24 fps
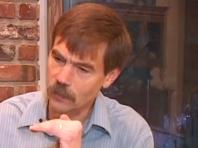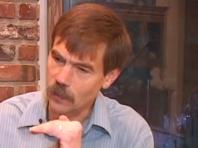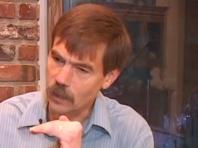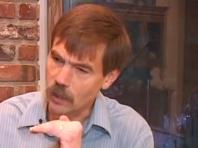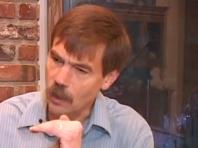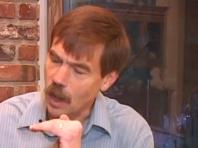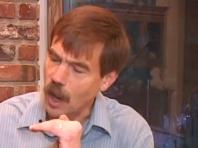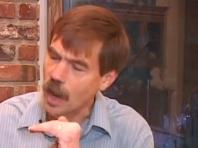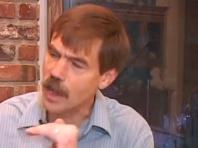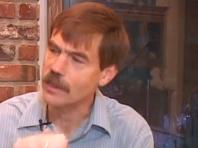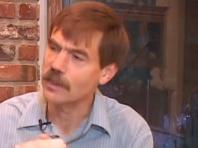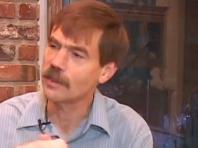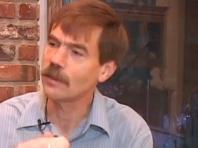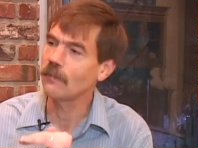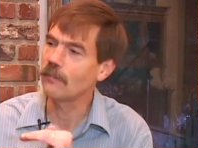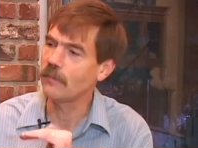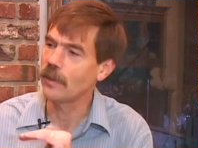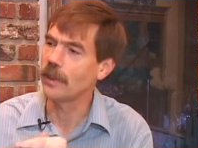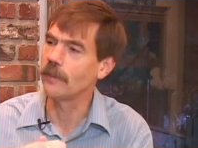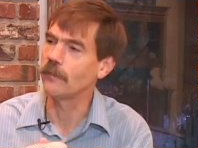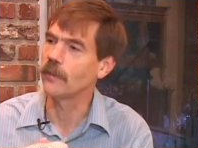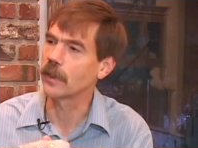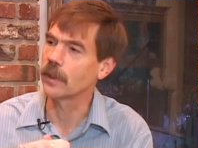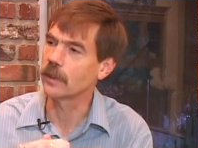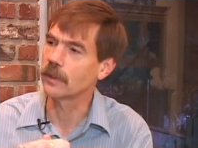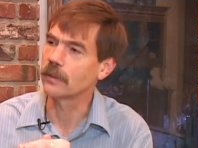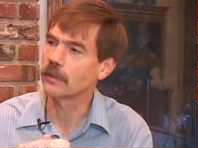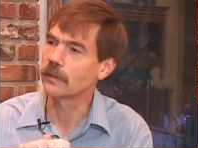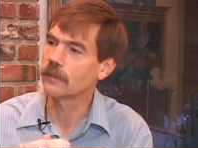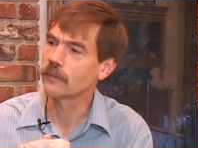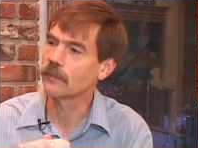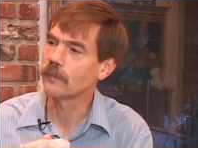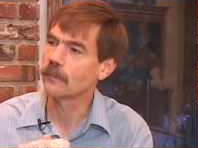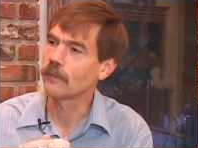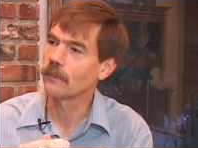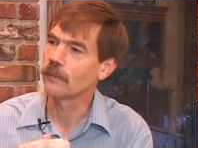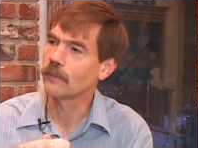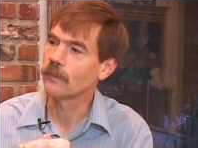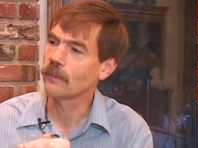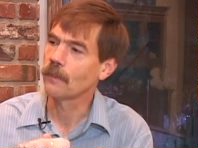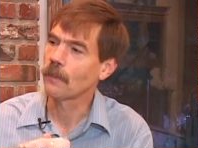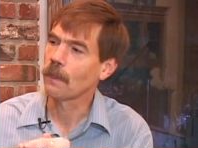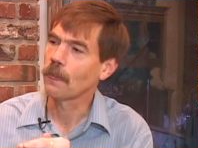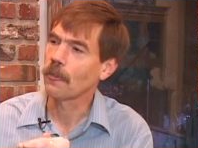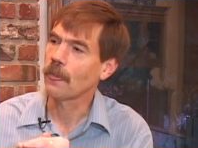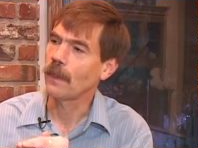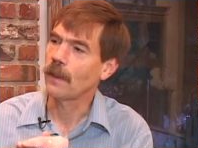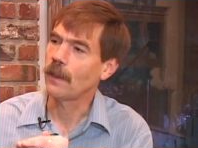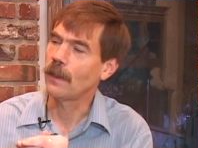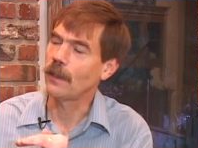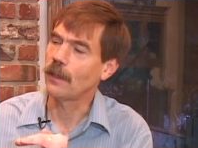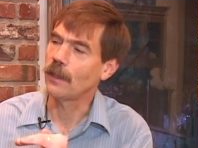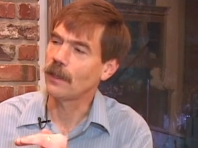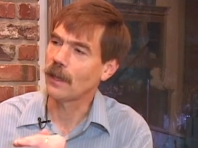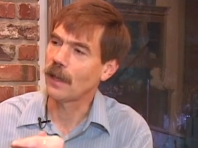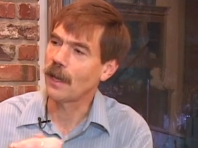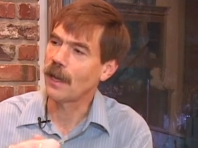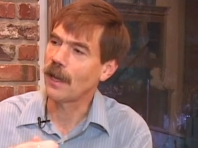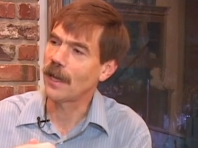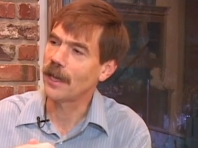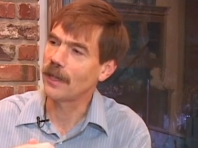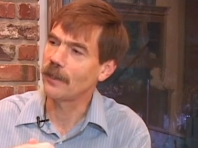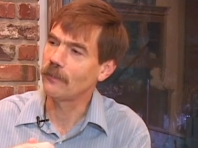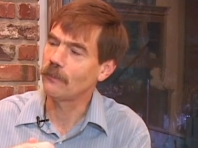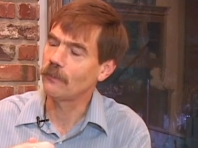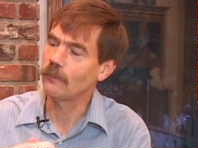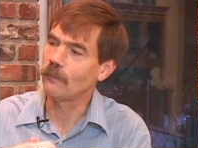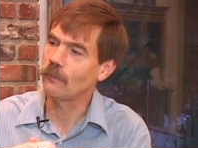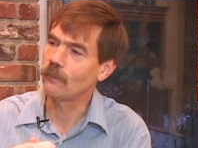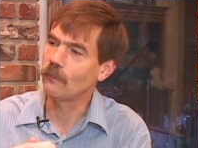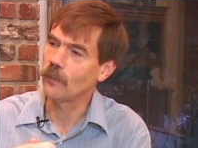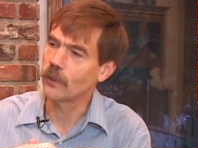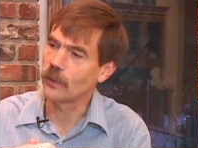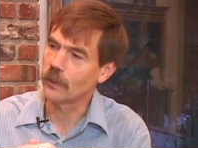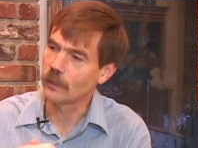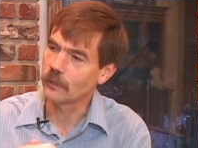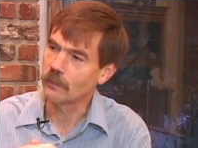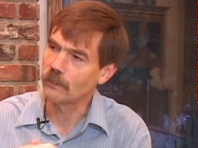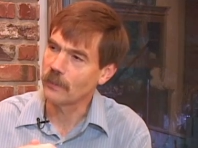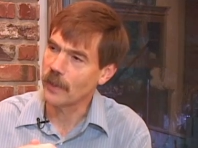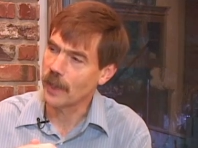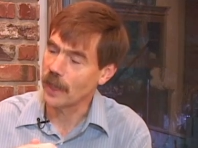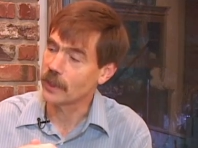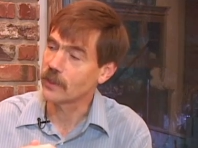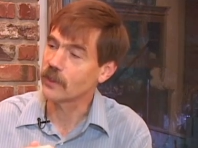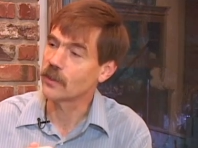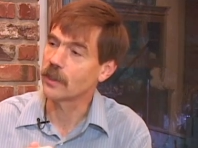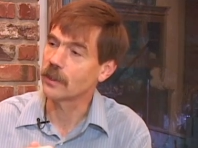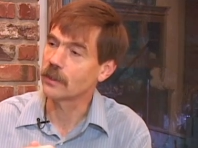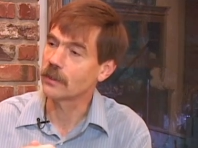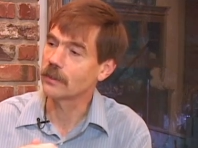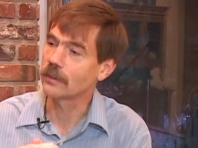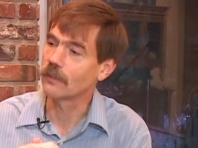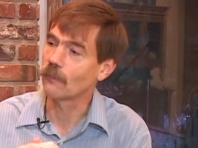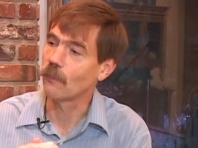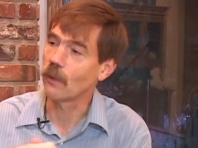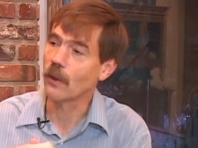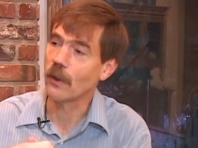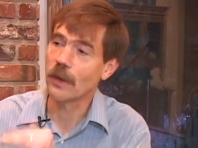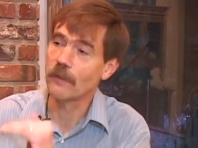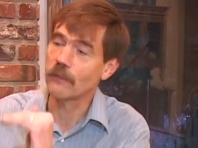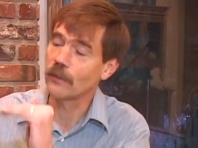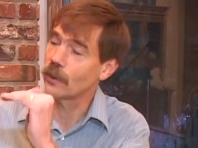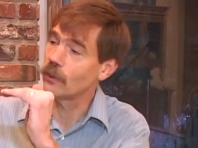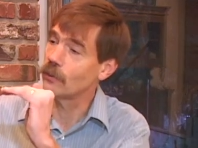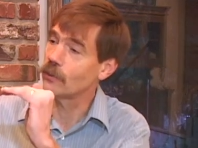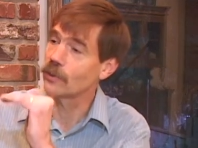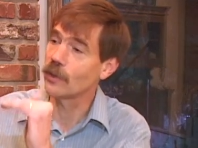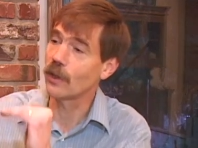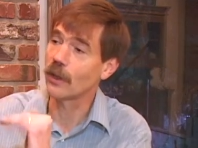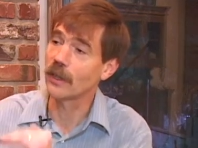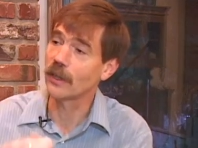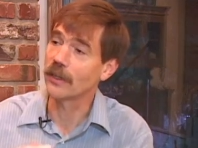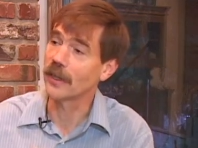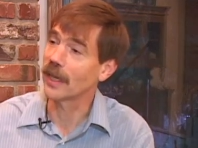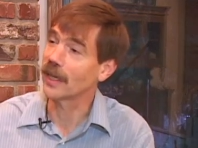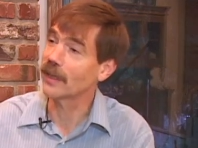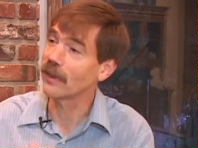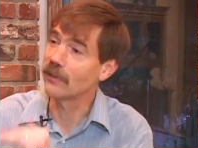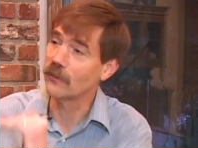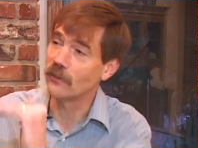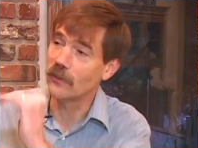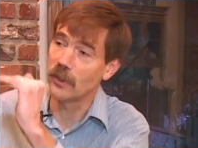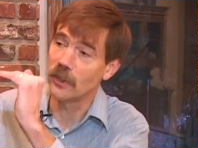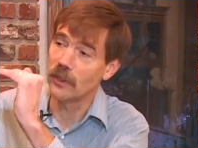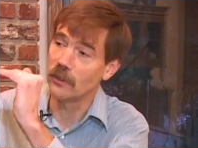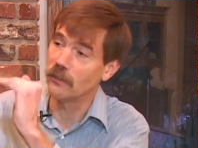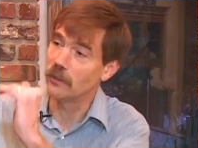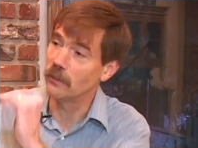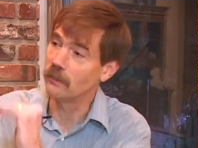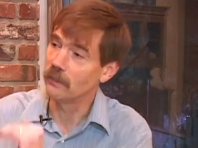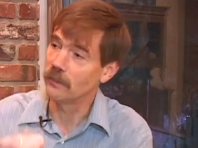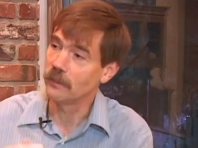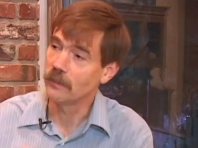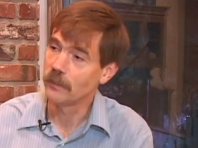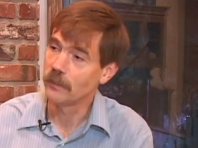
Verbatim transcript: cost of living in line with your assets, wherever those are in that continuum.